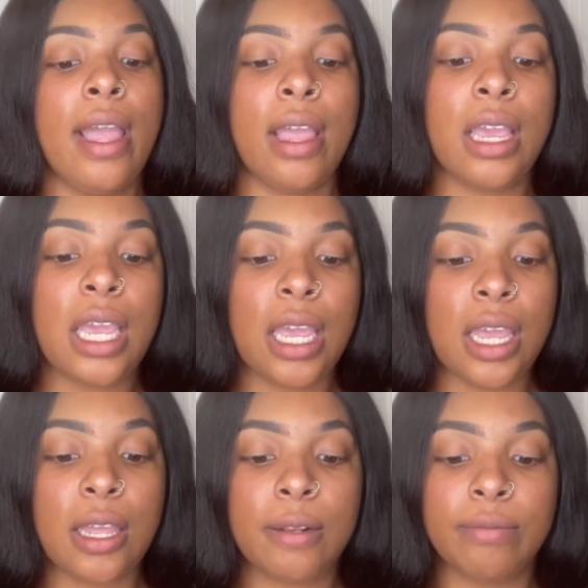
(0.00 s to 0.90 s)

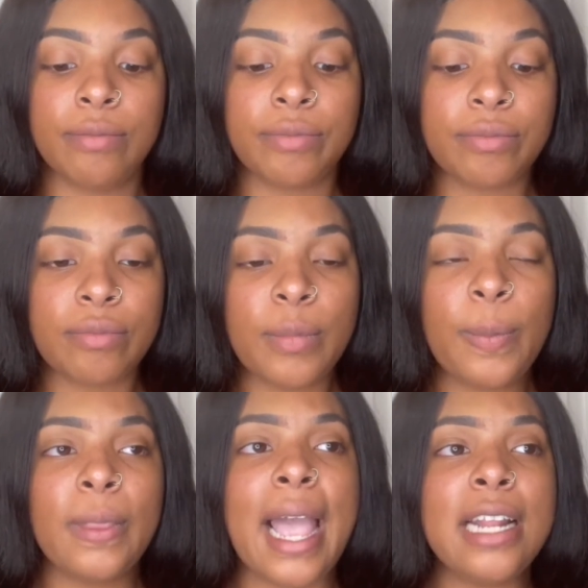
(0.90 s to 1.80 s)
And
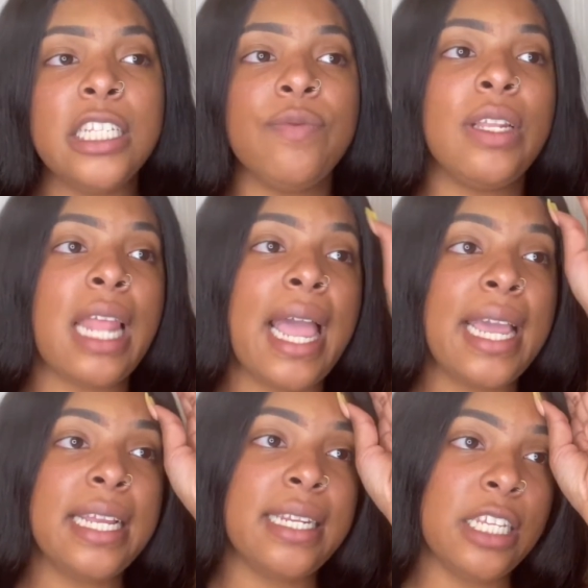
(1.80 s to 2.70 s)
I just feel
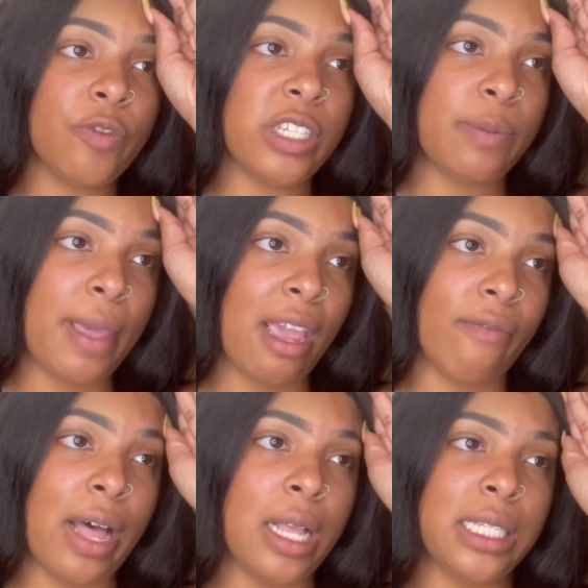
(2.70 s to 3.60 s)
like disrespect
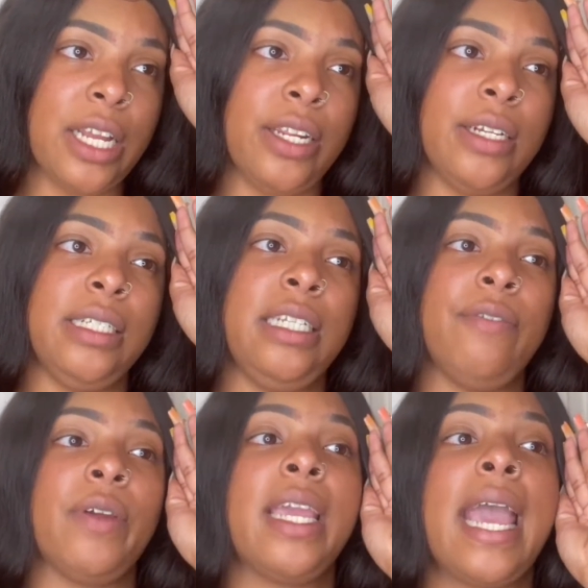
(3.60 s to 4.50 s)
falls under
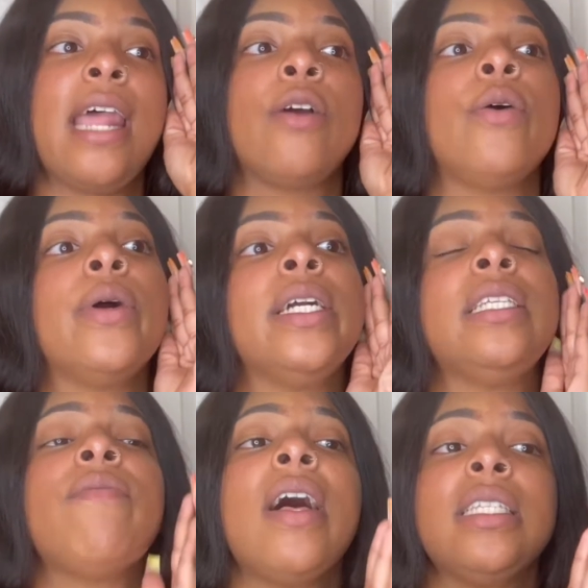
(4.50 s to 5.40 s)
different categories.
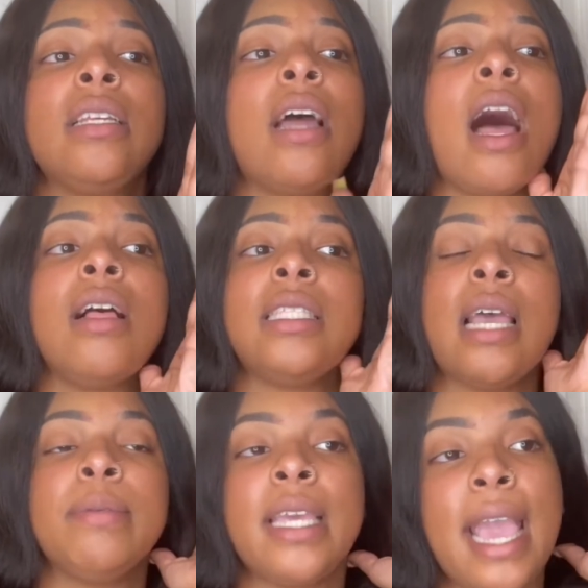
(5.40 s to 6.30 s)
It falls under all
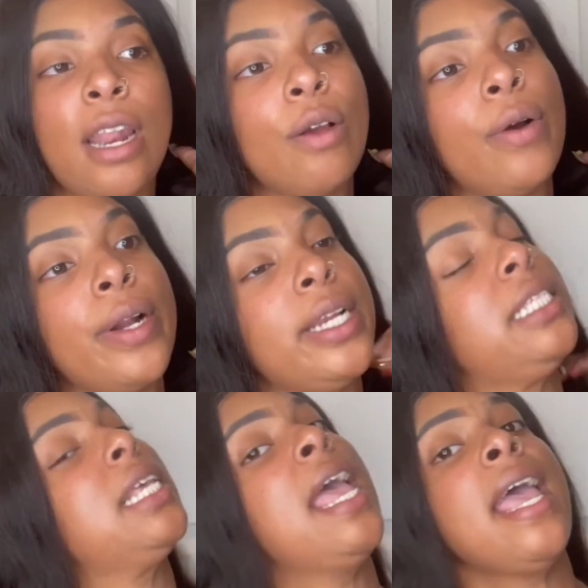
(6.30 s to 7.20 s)
types of categories,
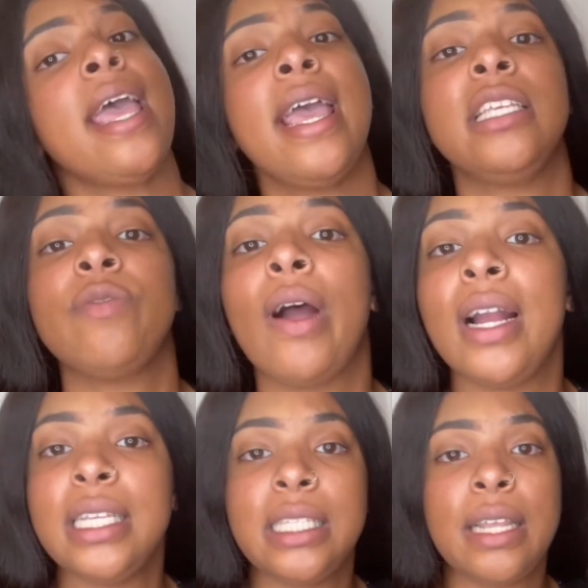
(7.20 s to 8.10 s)
as far
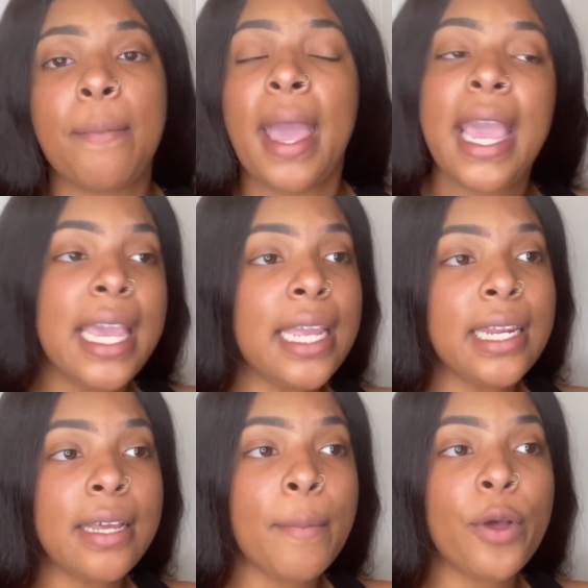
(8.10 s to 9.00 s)
as them hanging
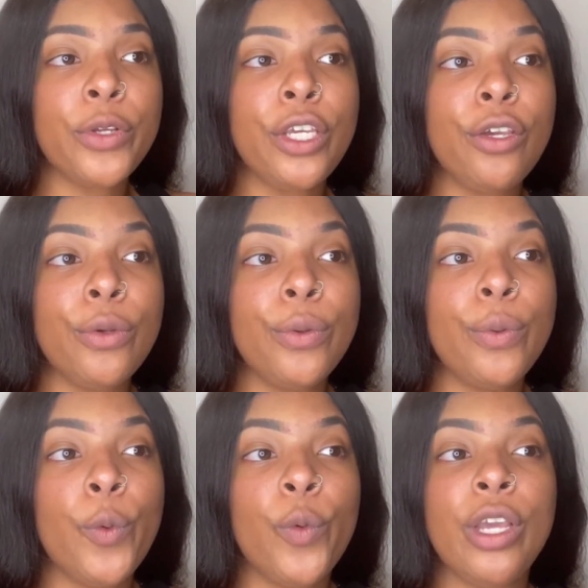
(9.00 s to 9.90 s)
up on you
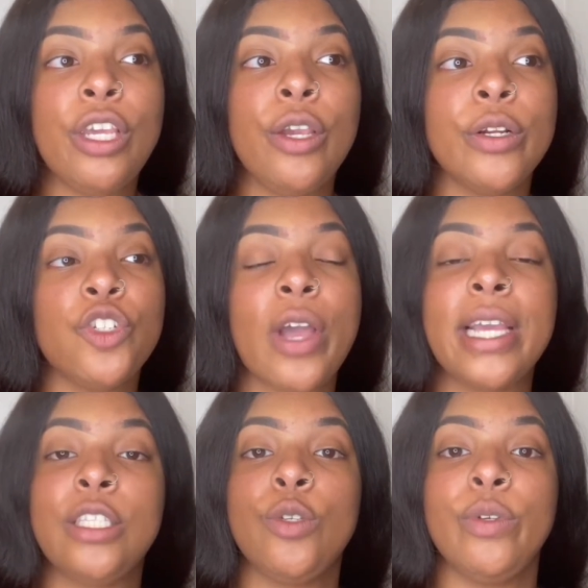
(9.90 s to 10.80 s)
when you're
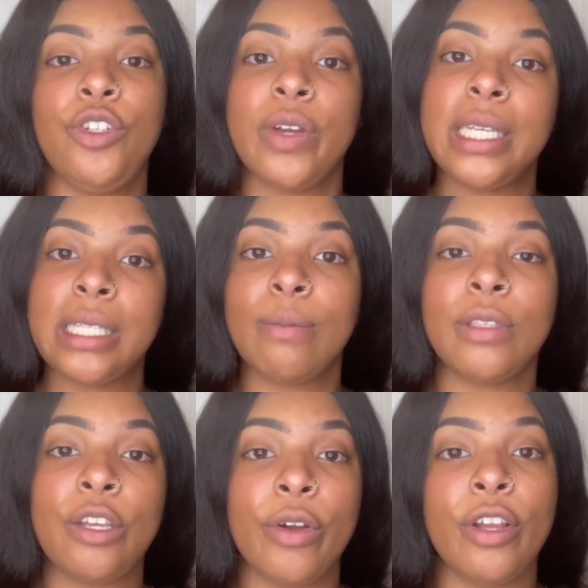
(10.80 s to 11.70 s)
trying to address
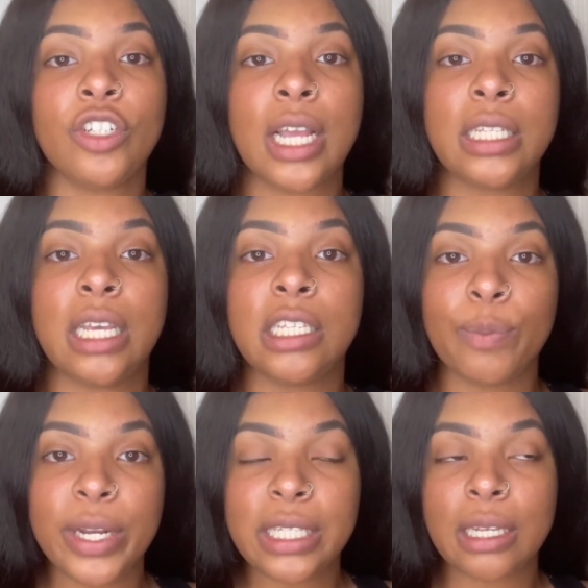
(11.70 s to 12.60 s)
something or you're trying to
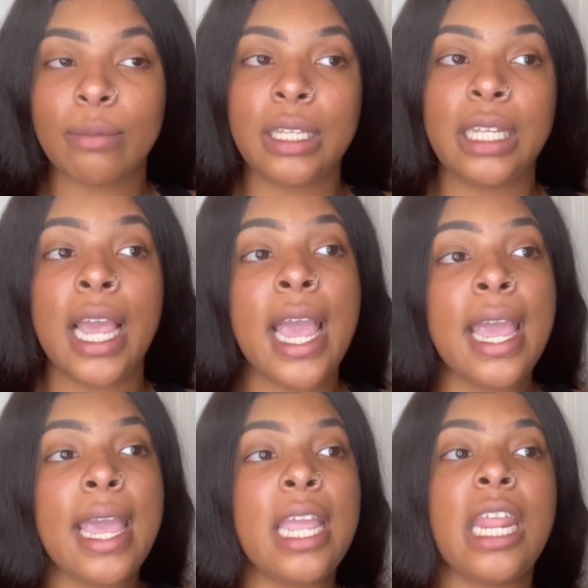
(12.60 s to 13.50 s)
express something
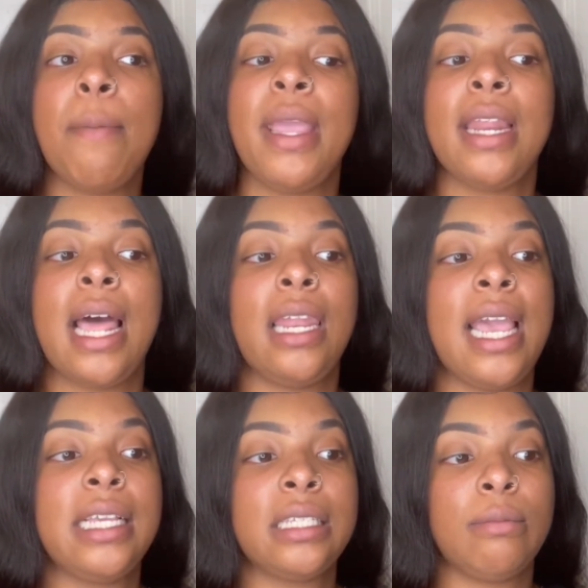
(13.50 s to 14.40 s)
and they may not
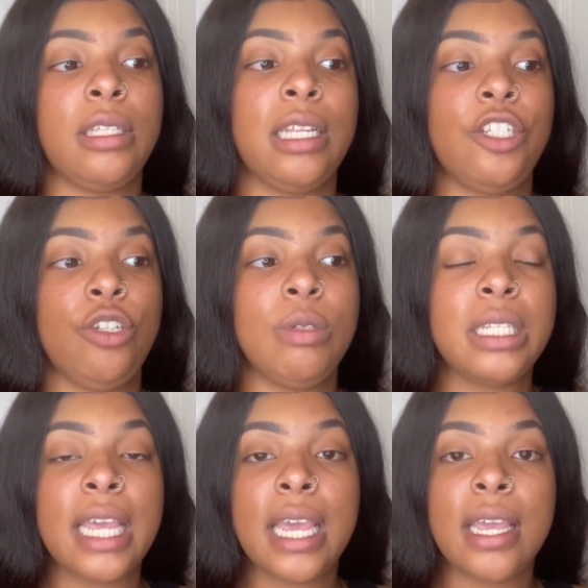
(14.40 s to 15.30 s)
like something that you
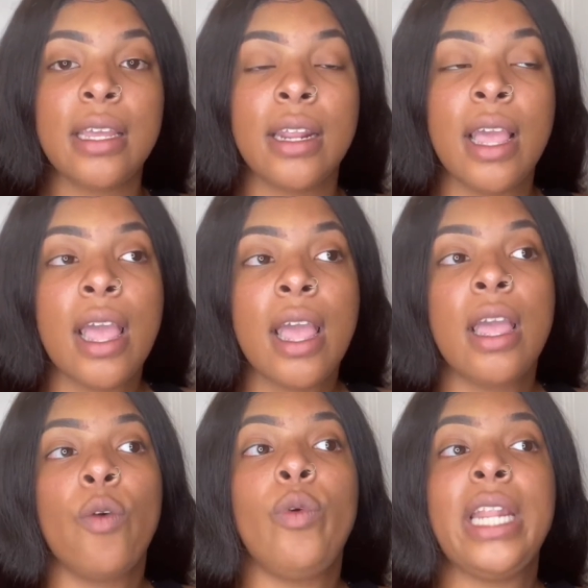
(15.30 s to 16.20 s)
said,
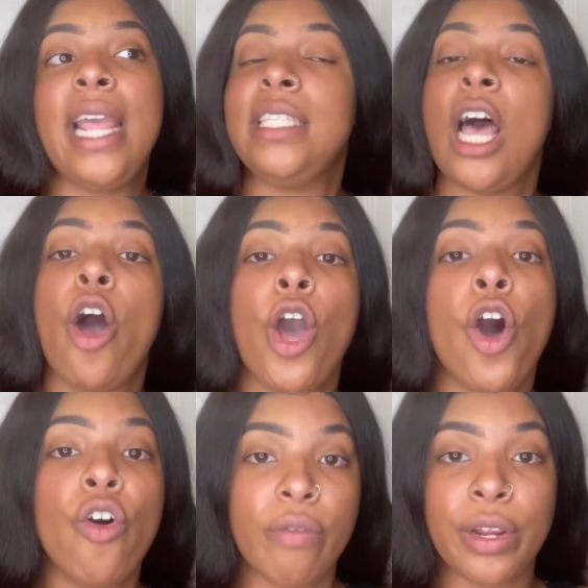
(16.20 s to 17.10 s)
when they talk
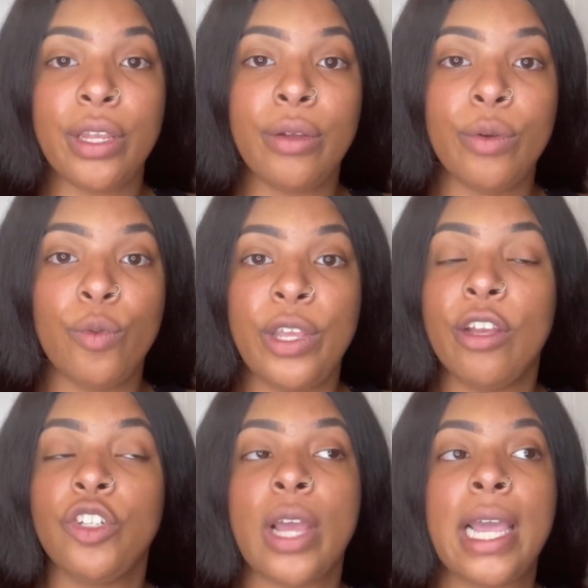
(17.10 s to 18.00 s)
over you, when you're
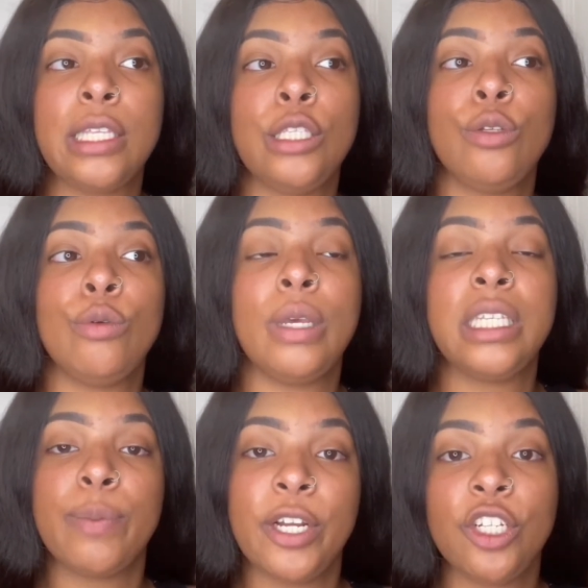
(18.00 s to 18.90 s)
trying to
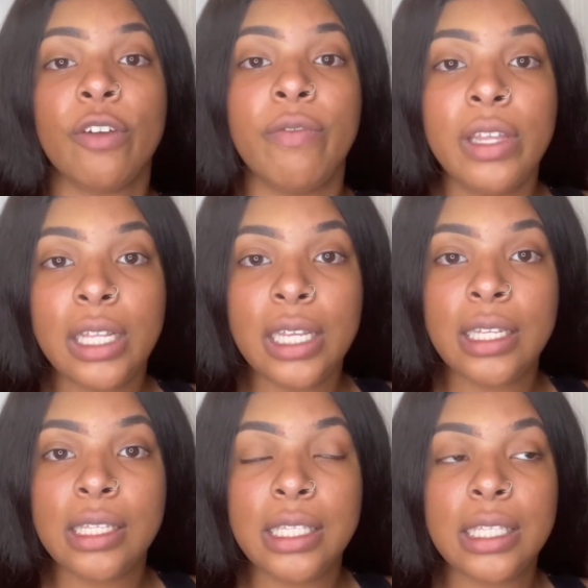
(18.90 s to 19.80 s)
express your feelings,